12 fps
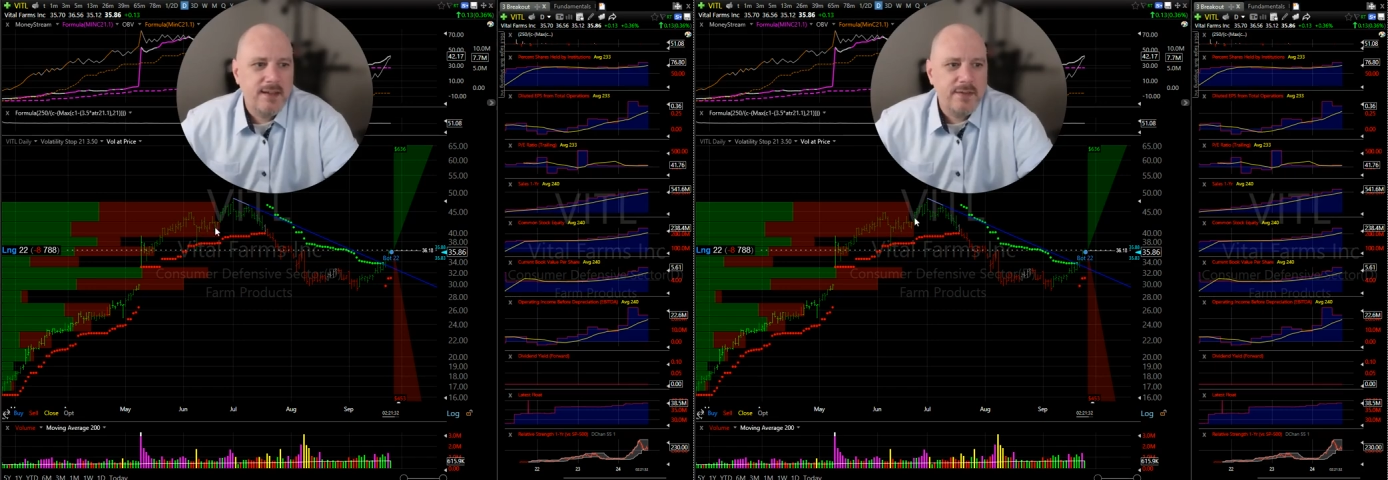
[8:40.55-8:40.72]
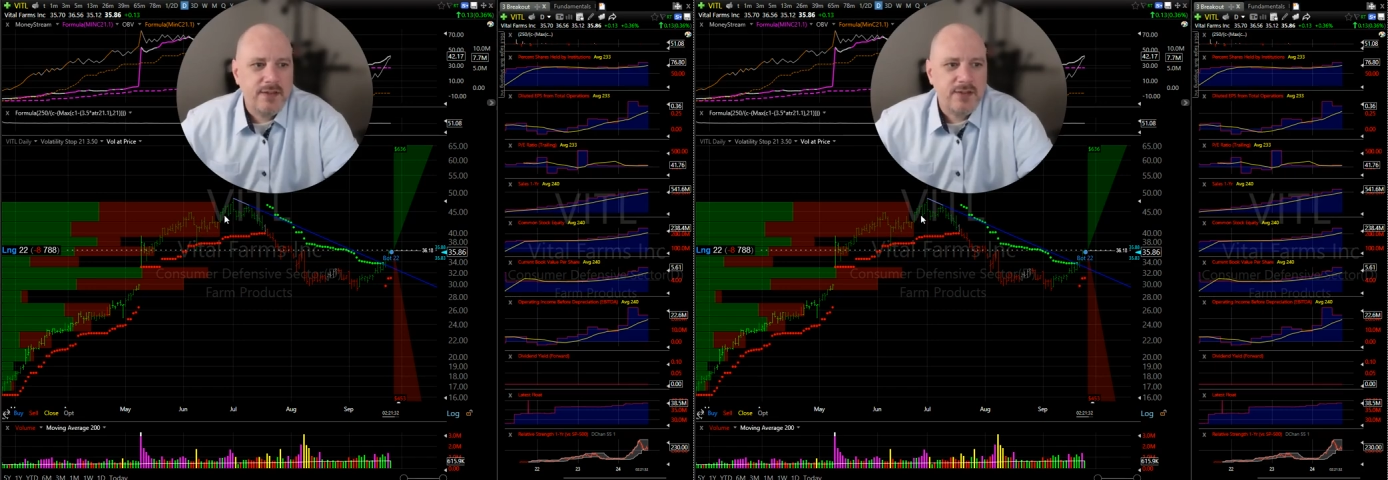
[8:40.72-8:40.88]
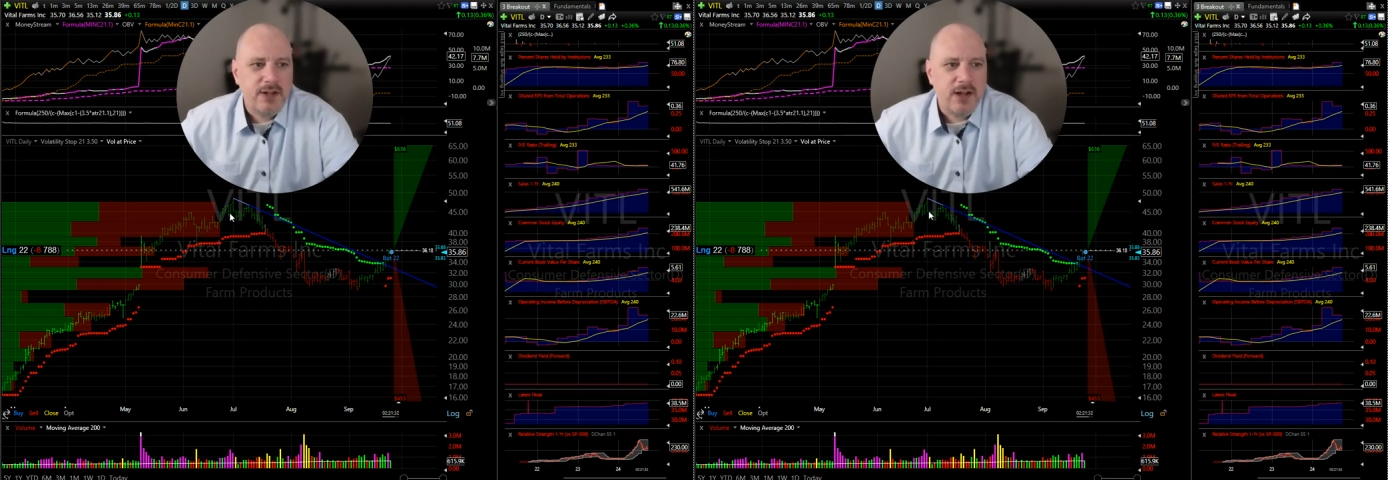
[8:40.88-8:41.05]

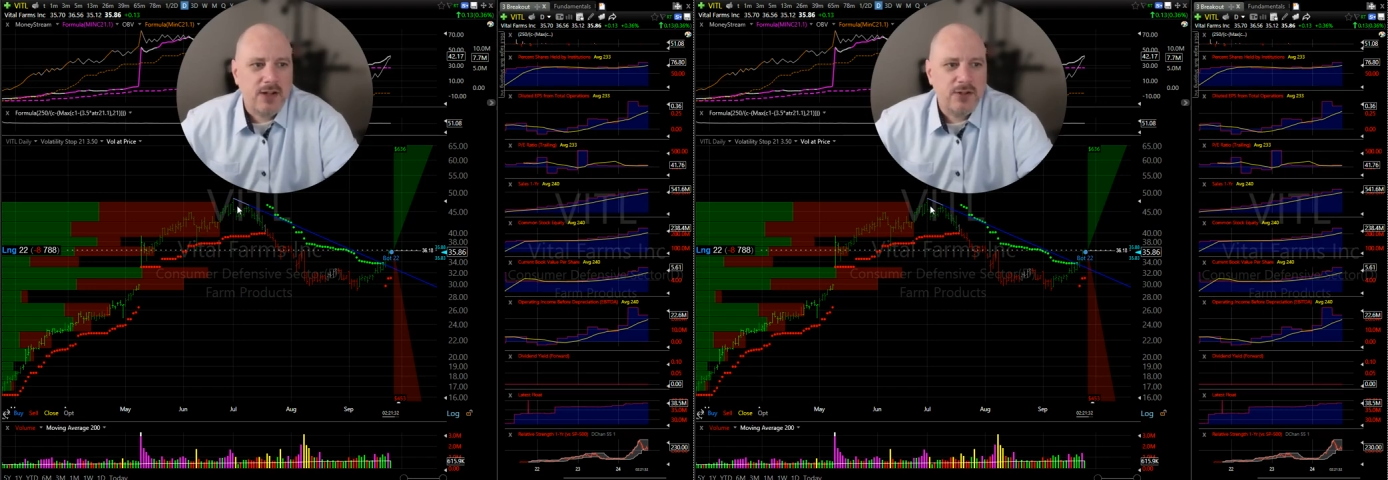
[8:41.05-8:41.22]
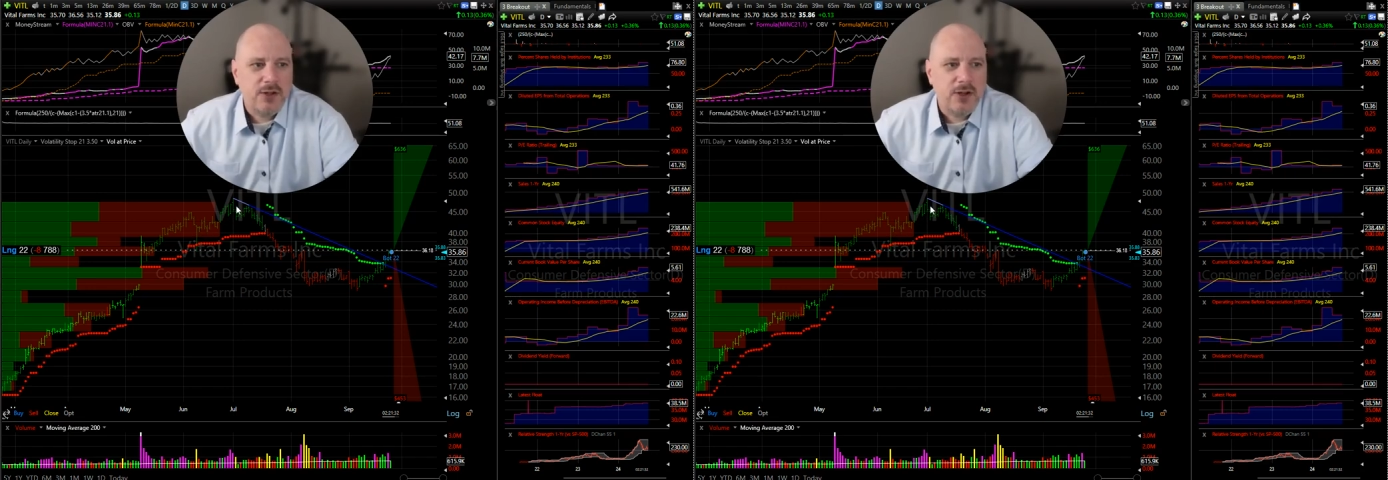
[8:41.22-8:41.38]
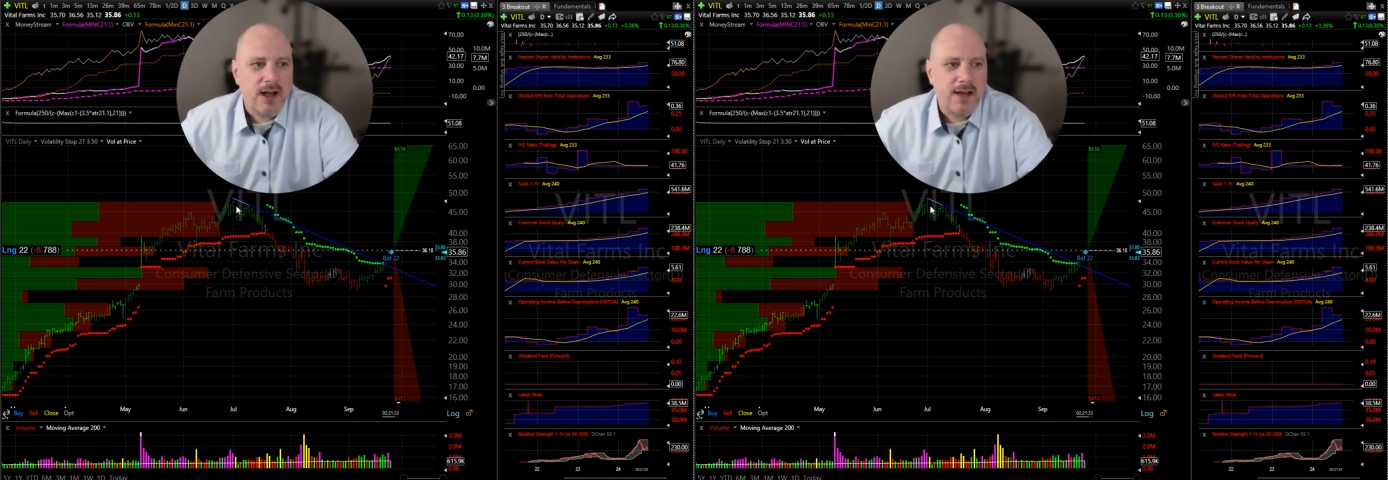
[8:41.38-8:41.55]
the stock
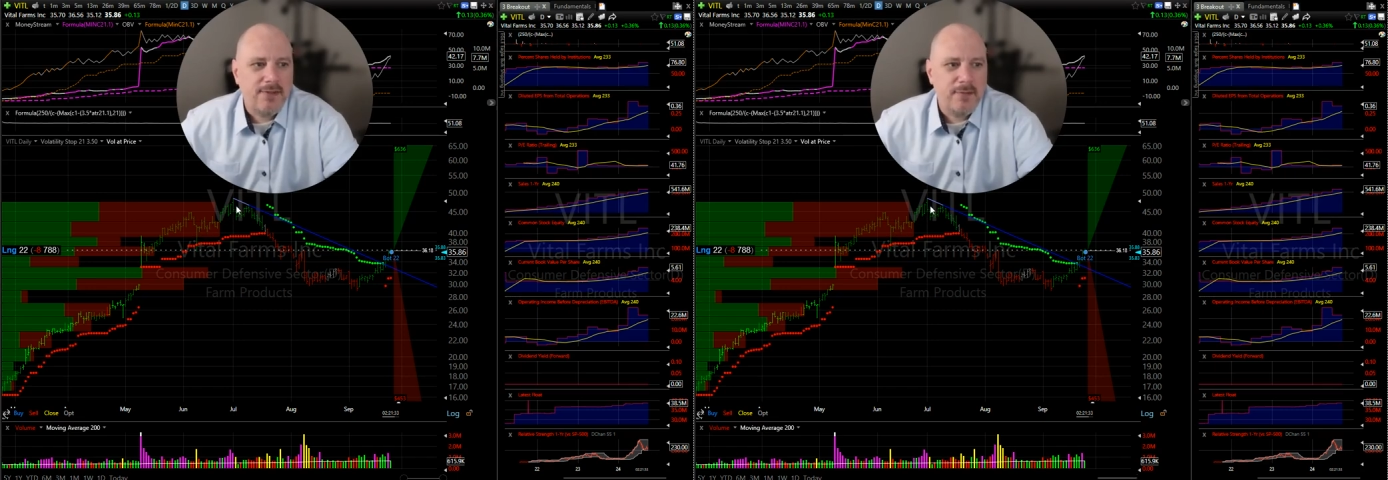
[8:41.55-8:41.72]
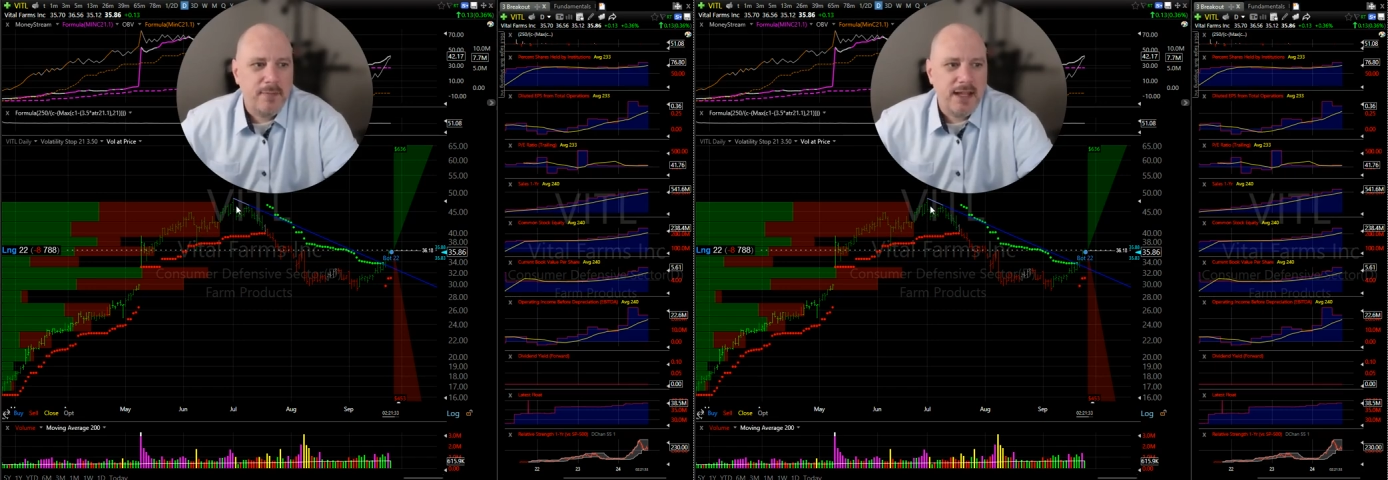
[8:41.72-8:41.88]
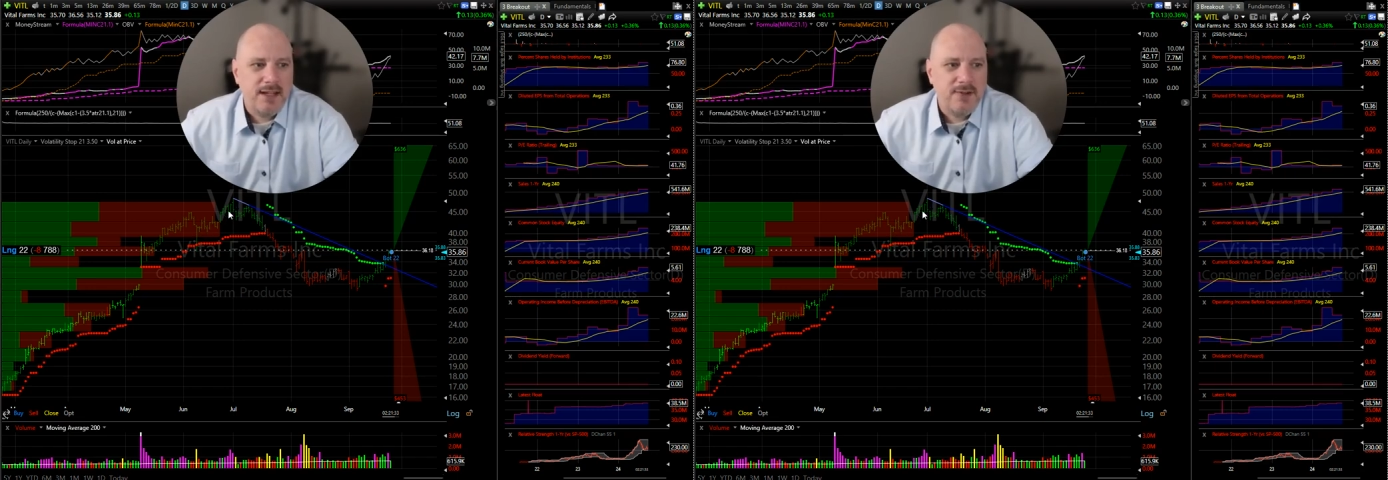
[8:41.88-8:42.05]
took off
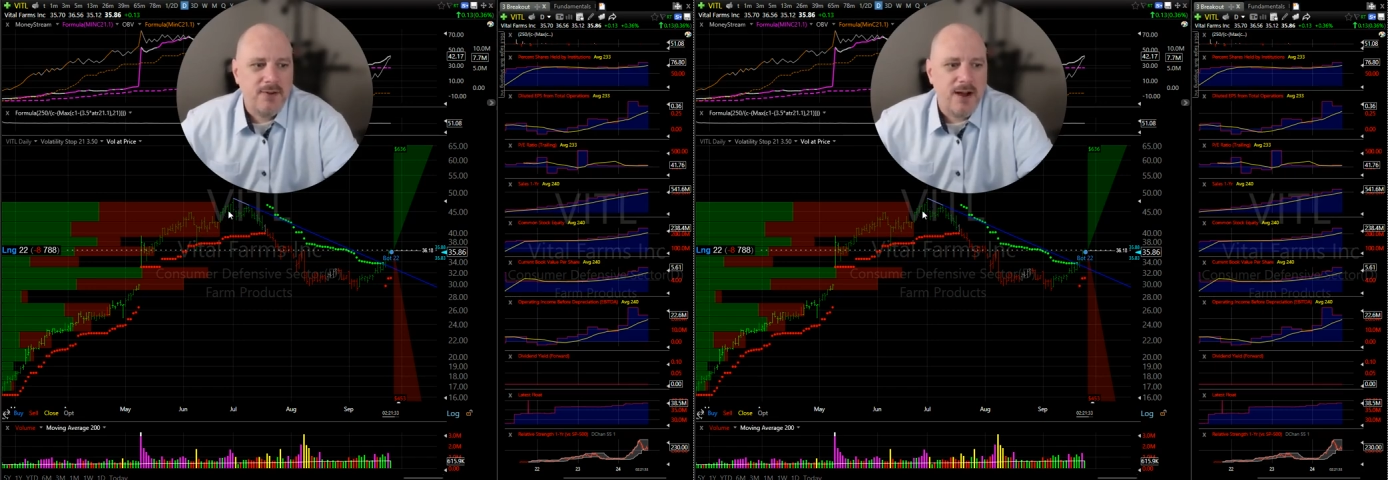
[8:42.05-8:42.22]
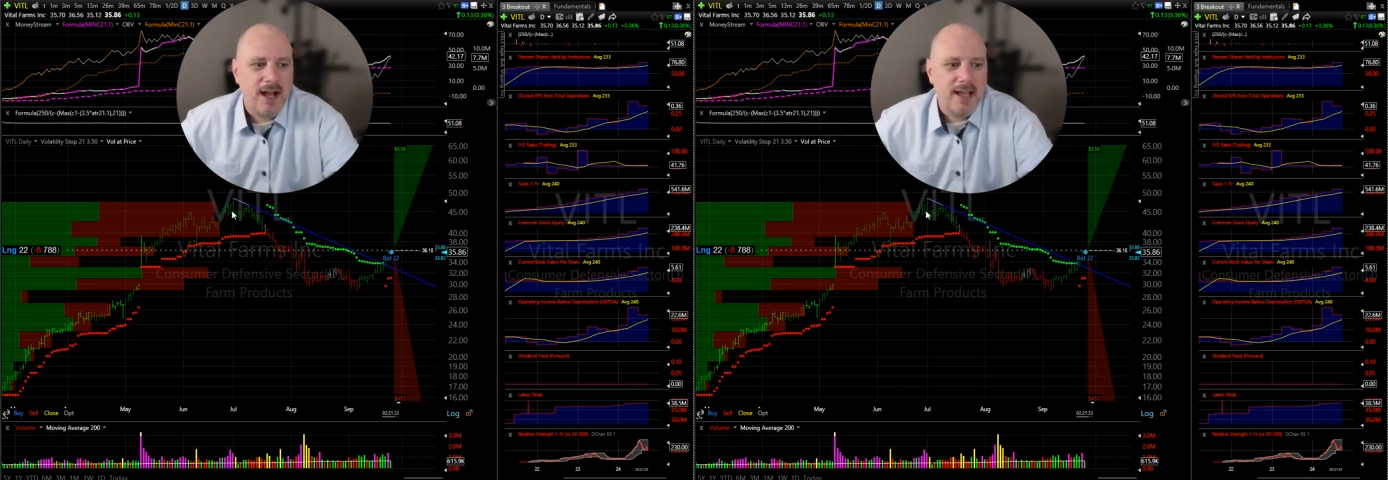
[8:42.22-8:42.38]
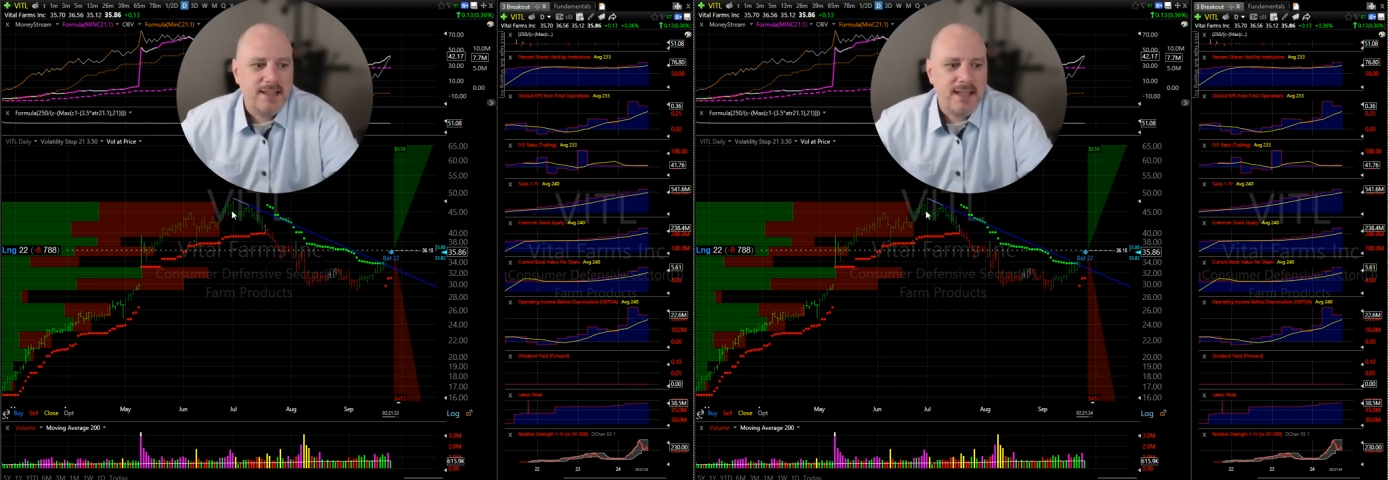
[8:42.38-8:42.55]
and made new
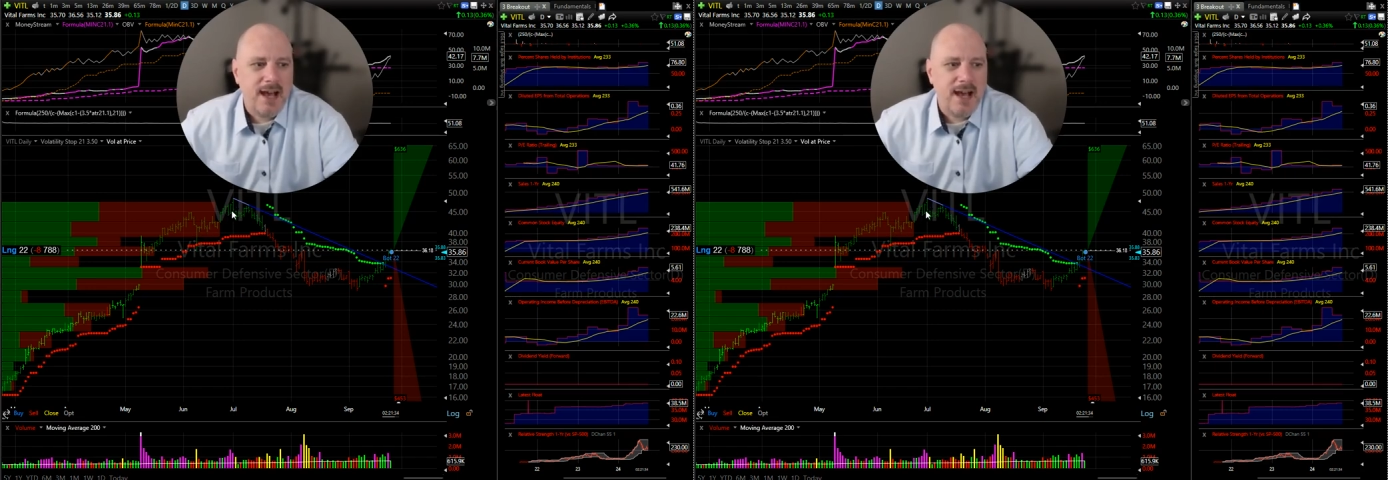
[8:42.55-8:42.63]
highs.